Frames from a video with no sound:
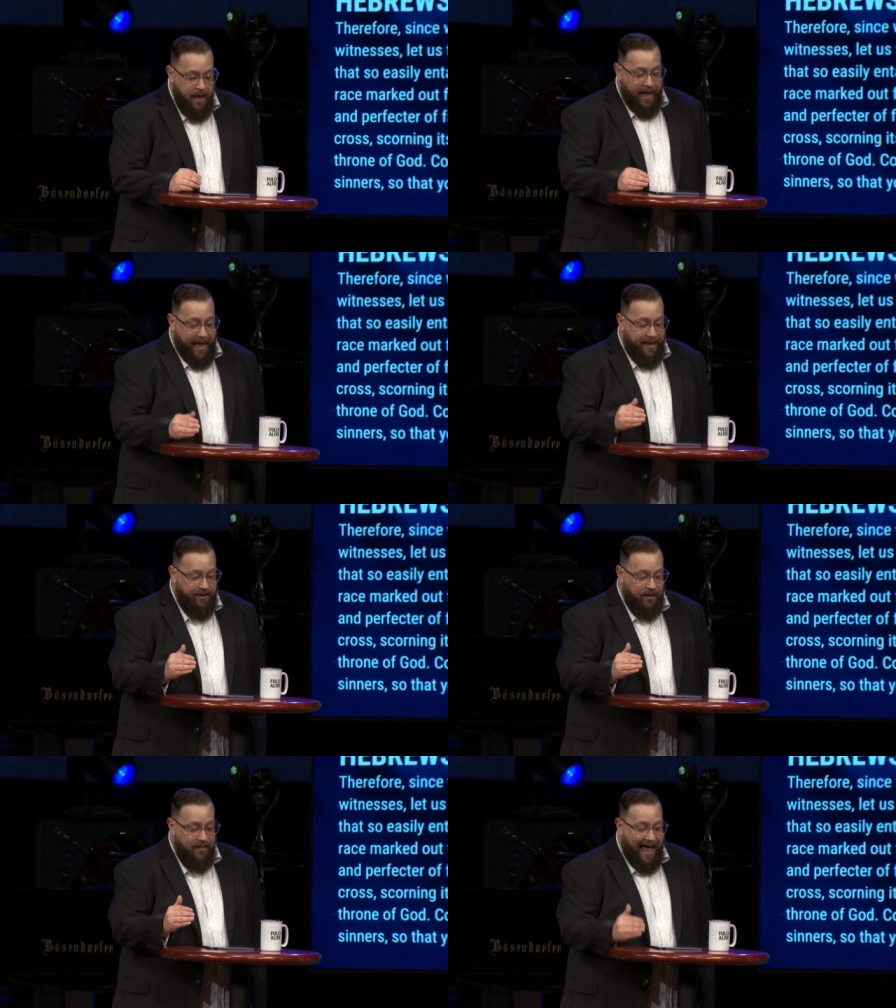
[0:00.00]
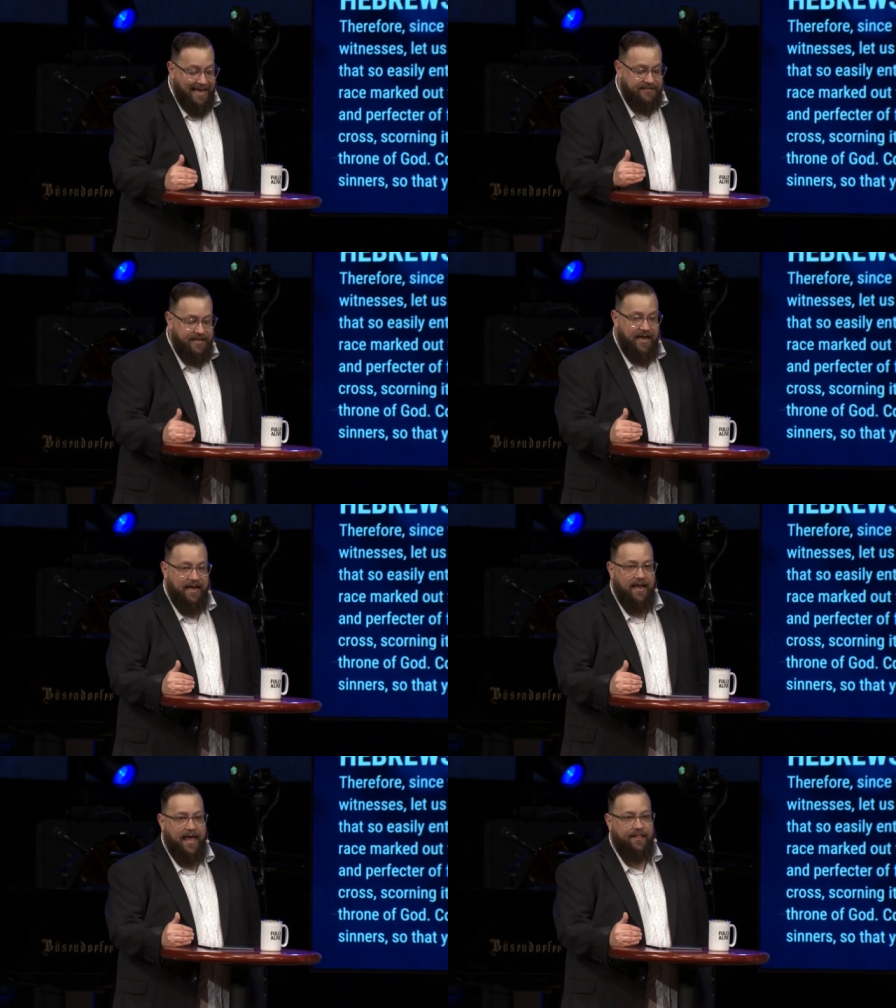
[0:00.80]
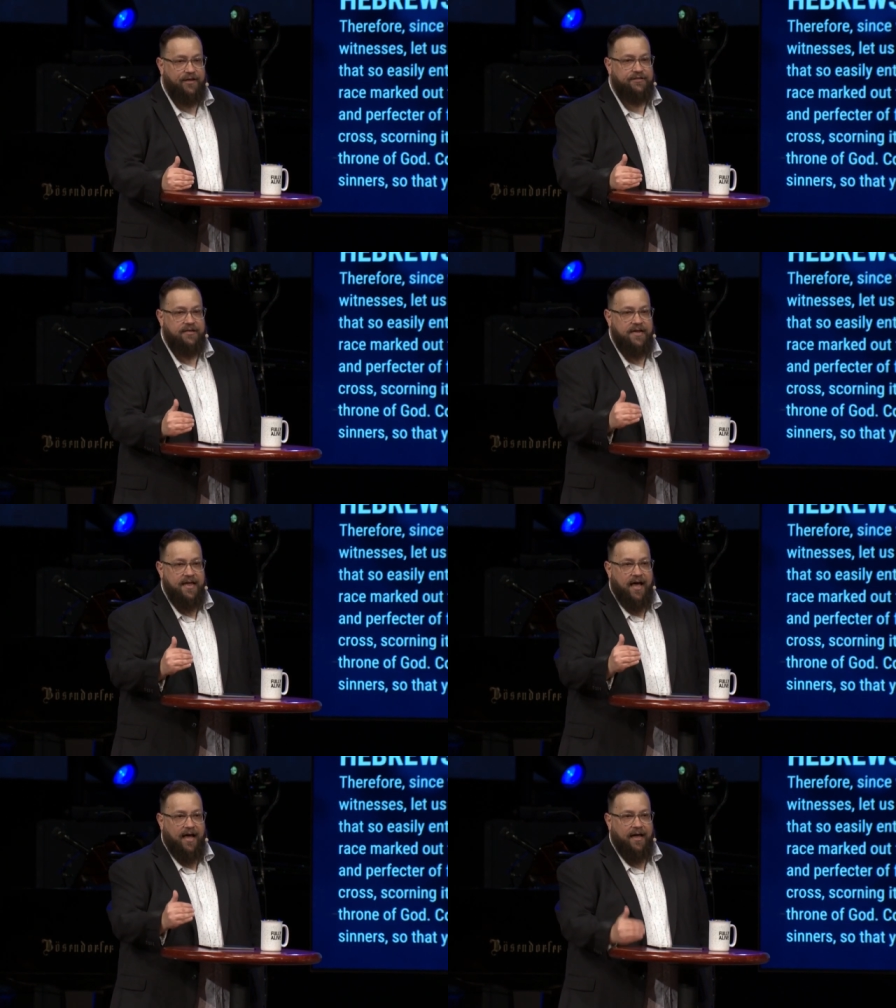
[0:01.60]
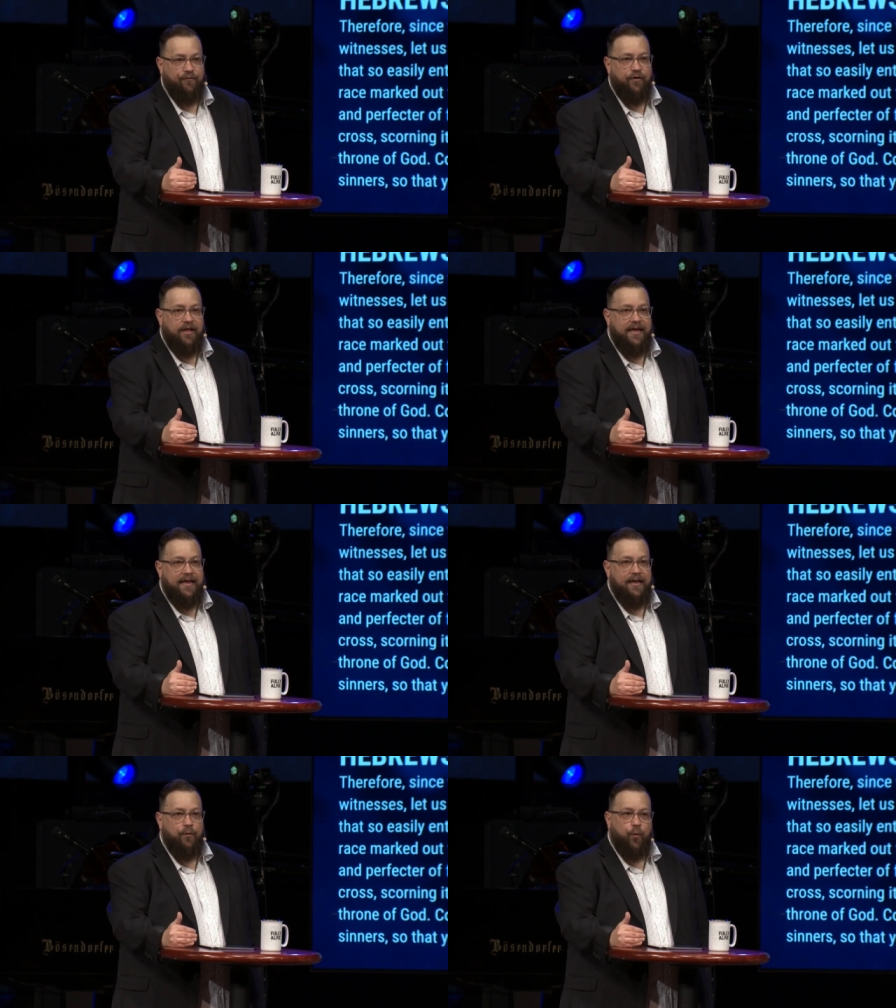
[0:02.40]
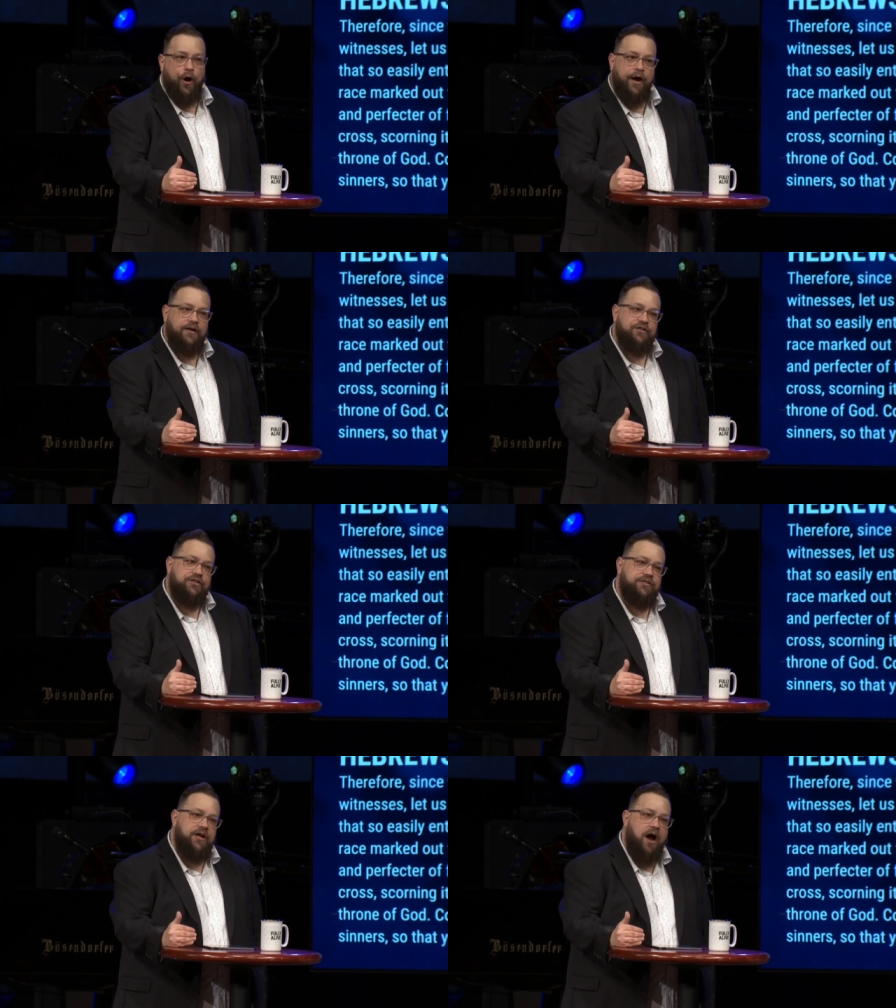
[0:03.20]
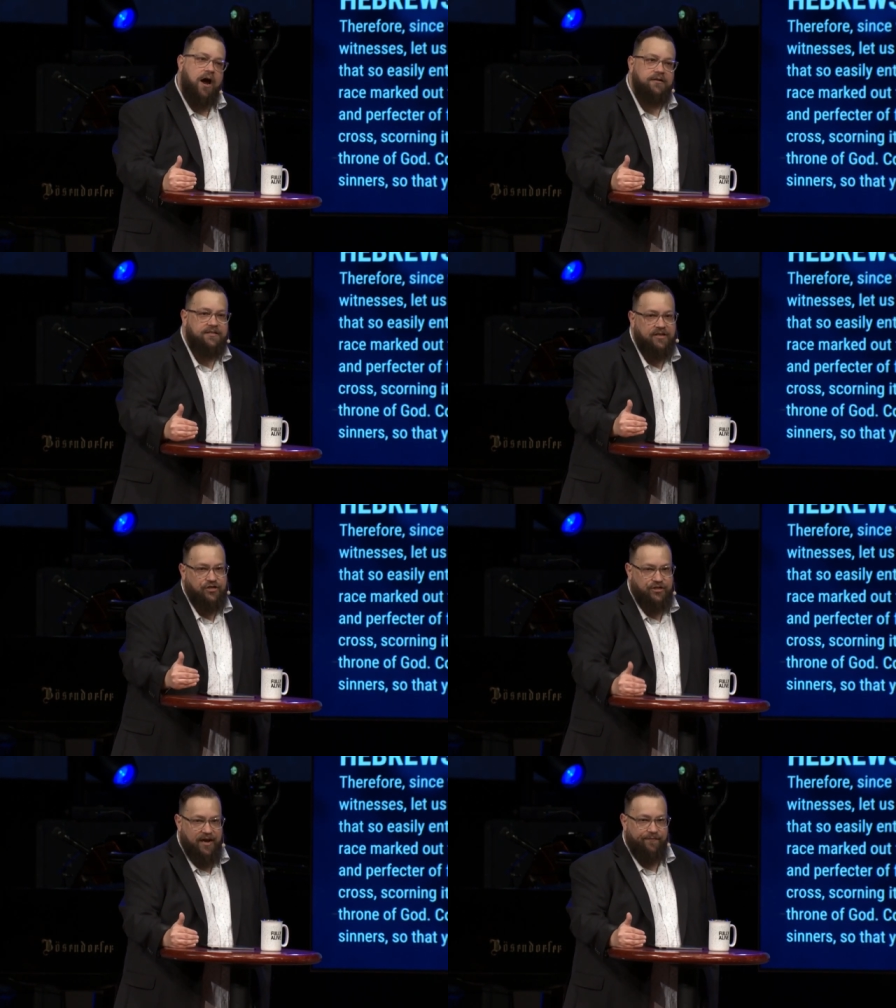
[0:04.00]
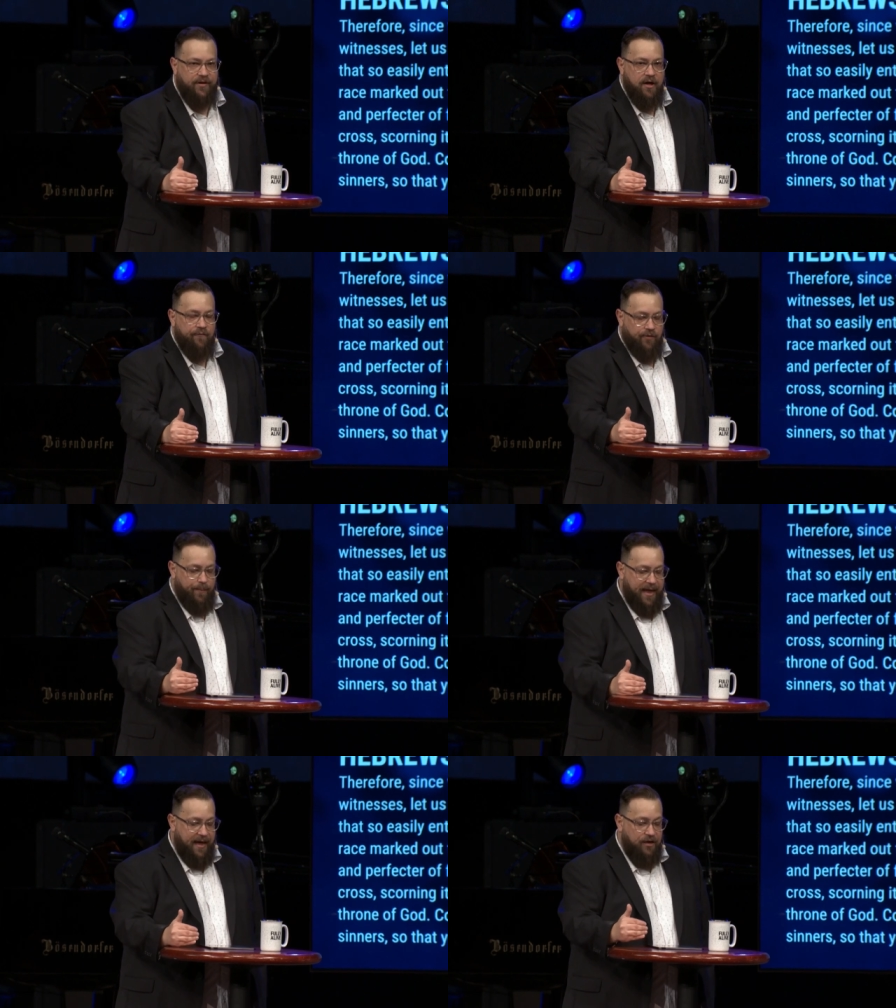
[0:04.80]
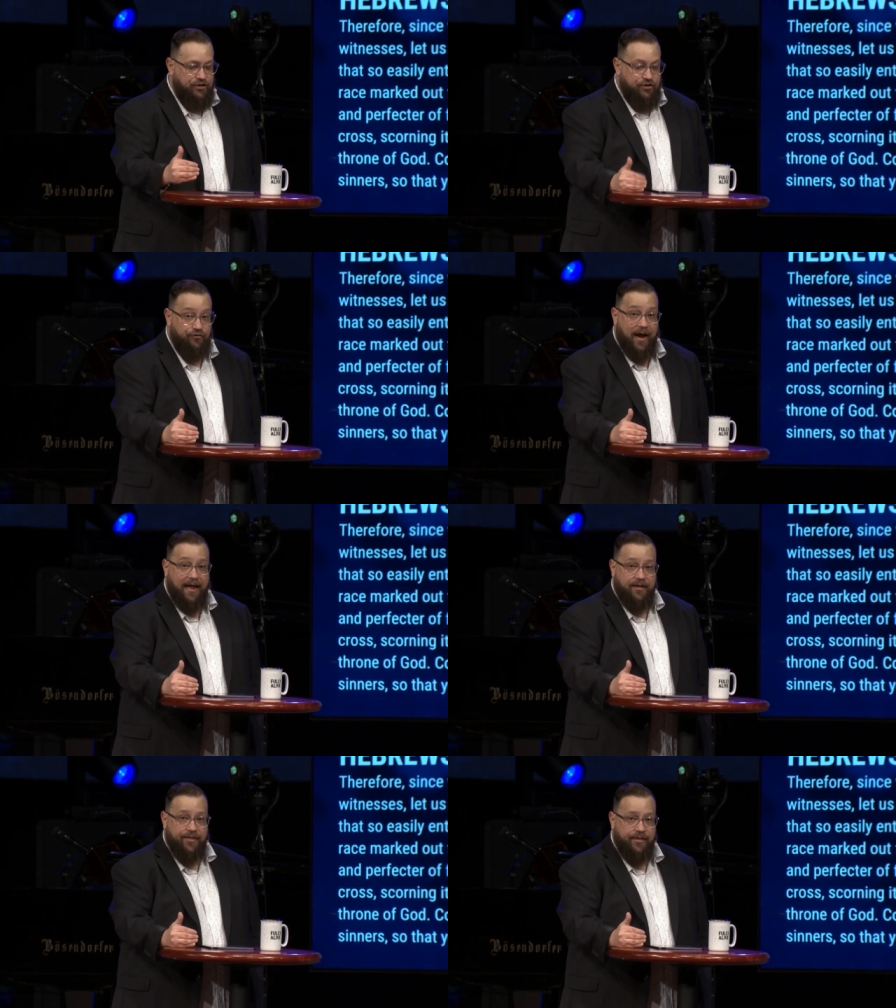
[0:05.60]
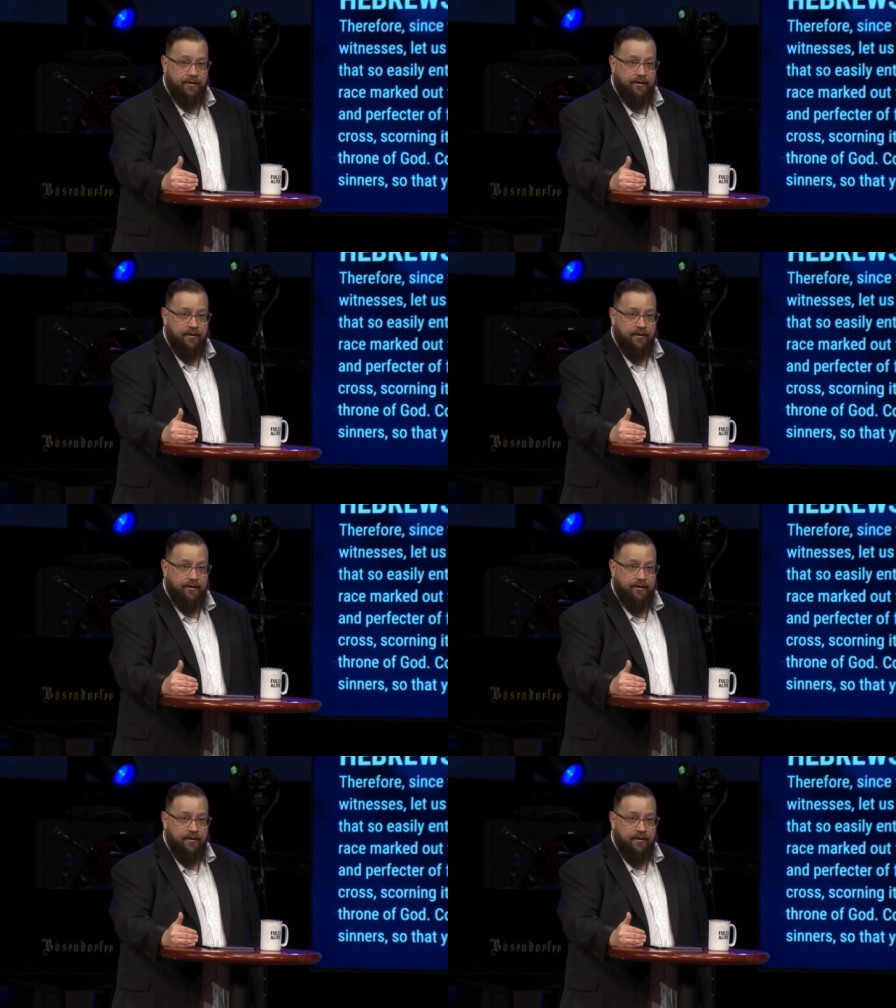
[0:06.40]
And the last thing, and this uh, really where it starts to shift from being a strength